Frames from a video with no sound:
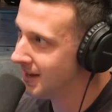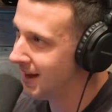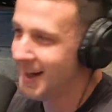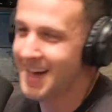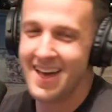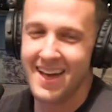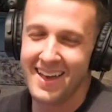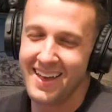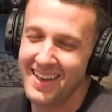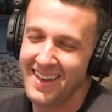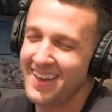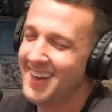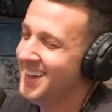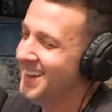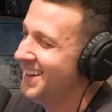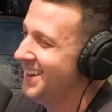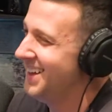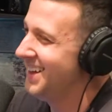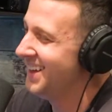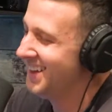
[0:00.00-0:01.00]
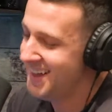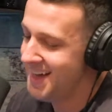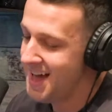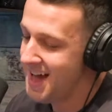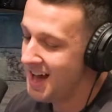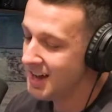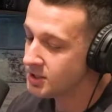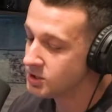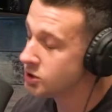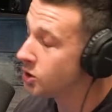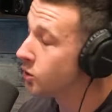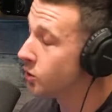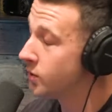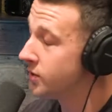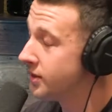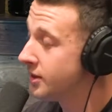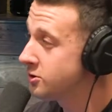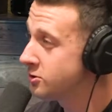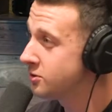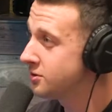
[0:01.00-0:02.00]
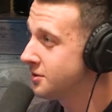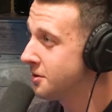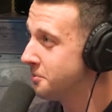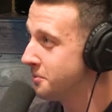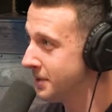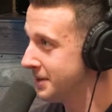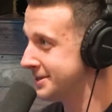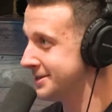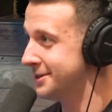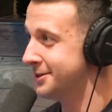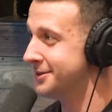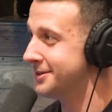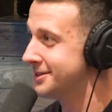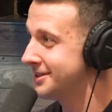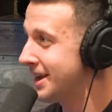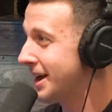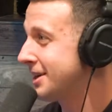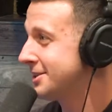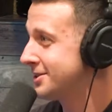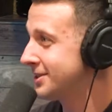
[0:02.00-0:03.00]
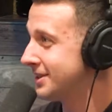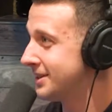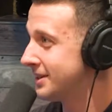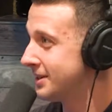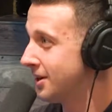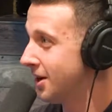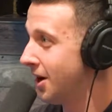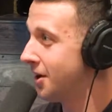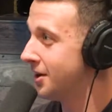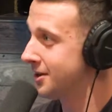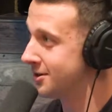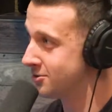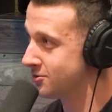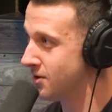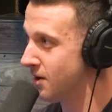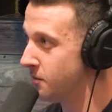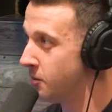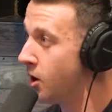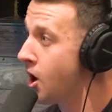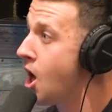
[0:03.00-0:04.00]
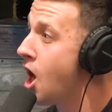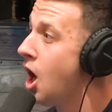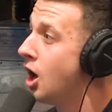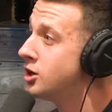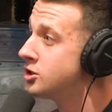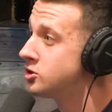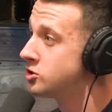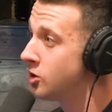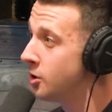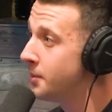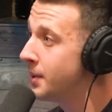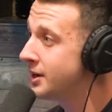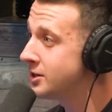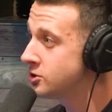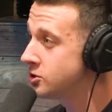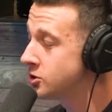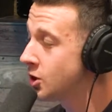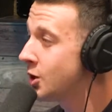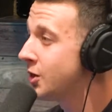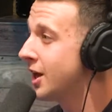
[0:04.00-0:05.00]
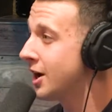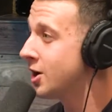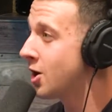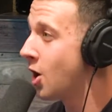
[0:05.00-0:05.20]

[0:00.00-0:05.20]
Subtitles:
Yeah. So this was a big deal, and this guy actually got in trouble, so much so that